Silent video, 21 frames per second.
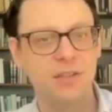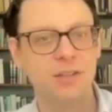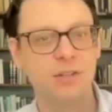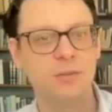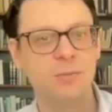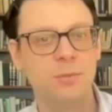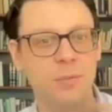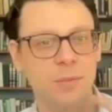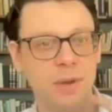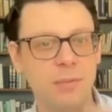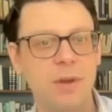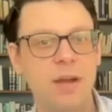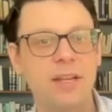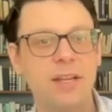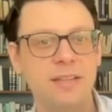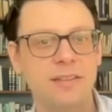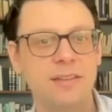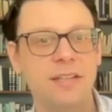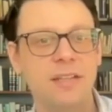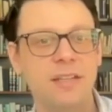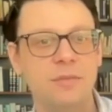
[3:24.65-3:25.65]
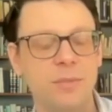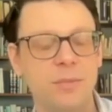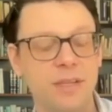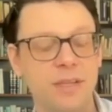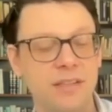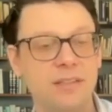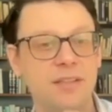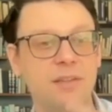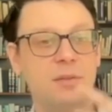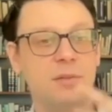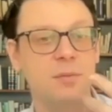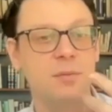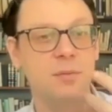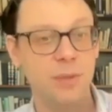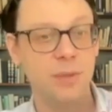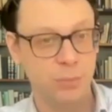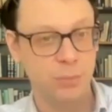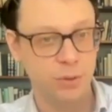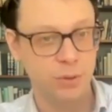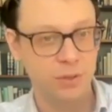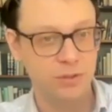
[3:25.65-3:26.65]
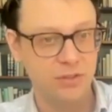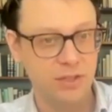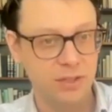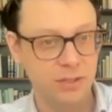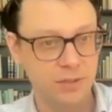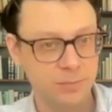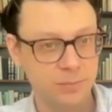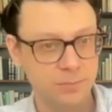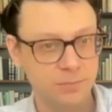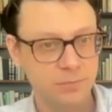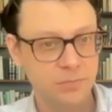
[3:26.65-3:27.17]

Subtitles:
That's what Maimonides thinks means to be a person.